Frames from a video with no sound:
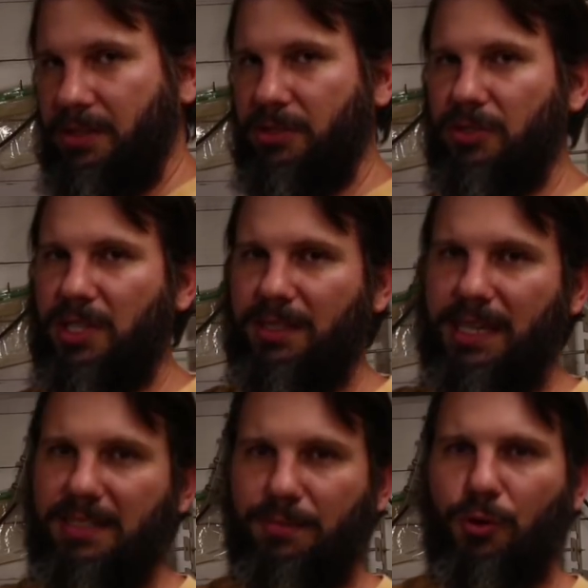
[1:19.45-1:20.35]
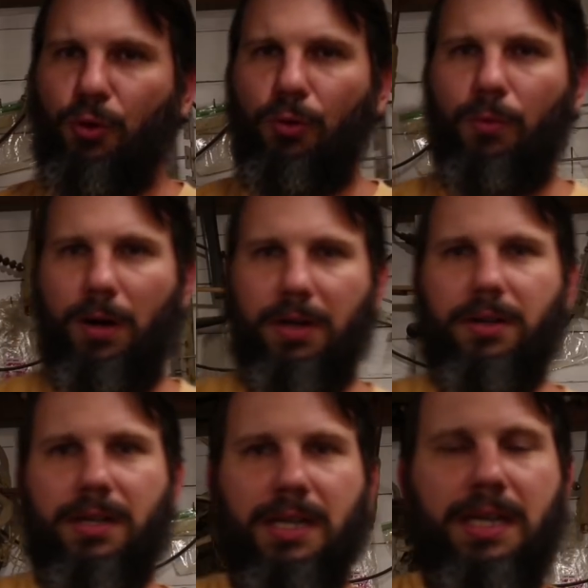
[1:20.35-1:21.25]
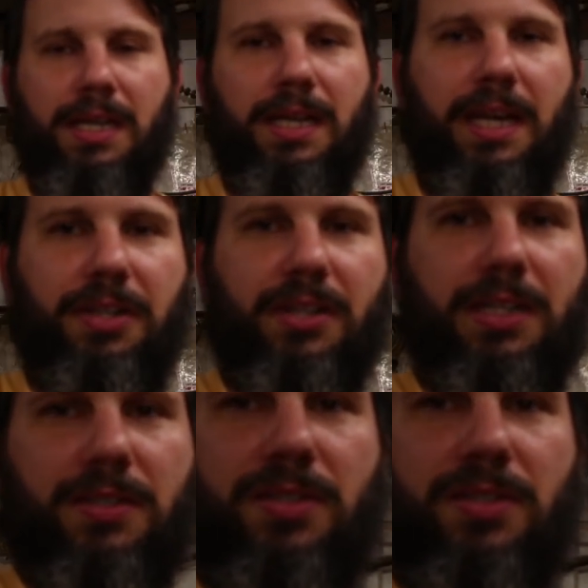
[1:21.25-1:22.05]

So you're just going to take some cool water, and you're going to